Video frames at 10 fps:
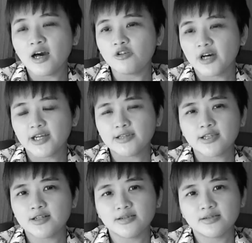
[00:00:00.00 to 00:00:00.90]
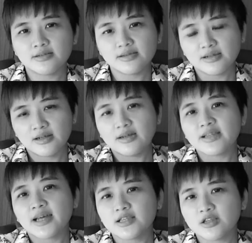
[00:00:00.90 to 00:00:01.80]
how I turn
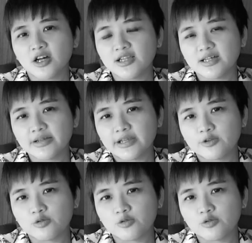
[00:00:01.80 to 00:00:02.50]
$10